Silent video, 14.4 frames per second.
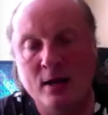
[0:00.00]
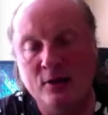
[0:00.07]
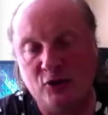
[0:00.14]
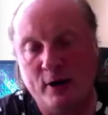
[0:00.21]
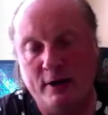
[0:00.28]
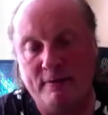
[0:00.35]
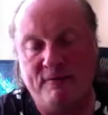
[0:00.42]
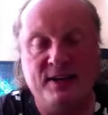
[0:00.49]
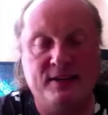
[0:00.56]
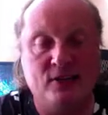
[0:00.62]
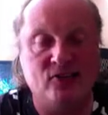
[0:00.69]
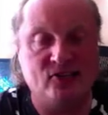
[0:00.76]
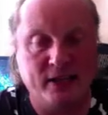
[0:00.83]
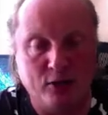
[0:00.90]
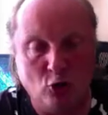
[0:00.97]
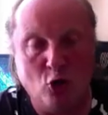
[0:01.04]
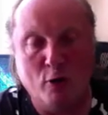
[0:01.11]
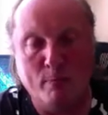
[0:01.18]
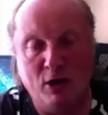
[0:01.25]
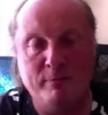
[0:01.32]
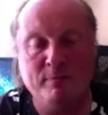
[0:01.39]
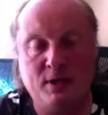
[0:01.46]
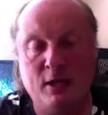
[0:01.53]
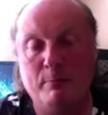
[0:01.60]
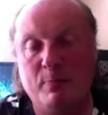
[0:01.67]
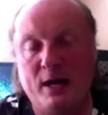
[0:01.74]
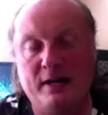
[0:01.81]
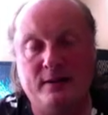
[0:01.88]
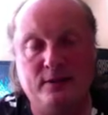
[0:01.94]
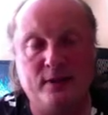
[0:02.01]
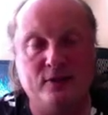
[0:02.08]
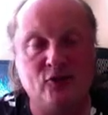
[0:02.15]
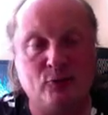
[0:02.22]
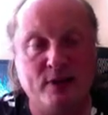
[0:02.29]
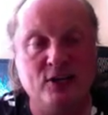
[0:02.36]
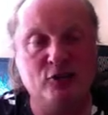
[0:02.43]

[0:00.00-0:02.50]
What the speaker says: So I think this normal Python string